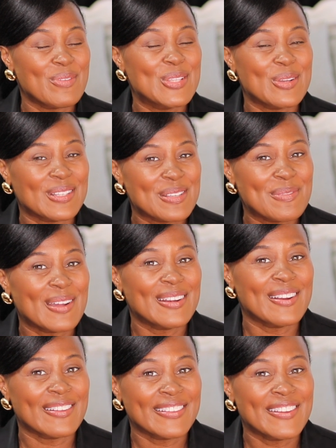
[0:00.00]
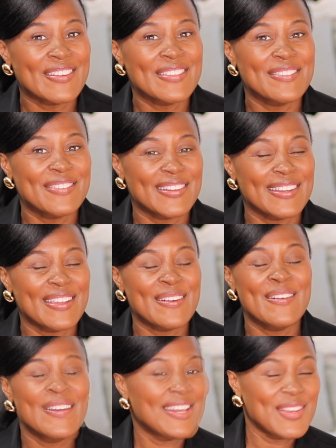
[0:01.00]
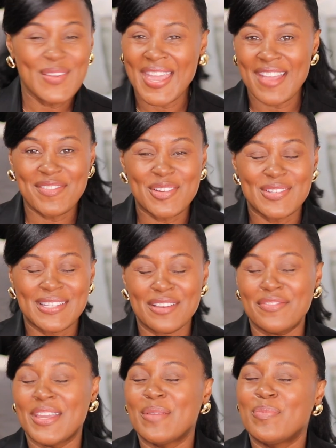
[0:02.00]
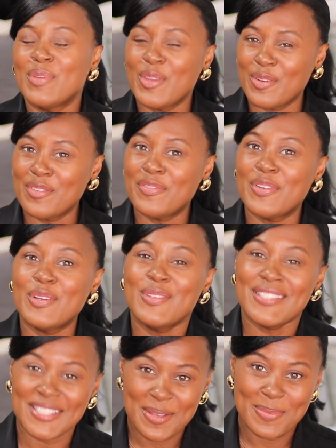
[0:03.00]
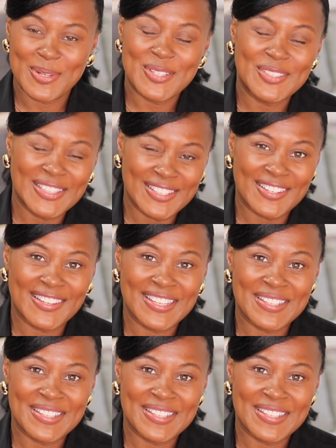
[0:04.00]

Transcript: we talked about earlier in the video, and you have yourself a beautiful summer look.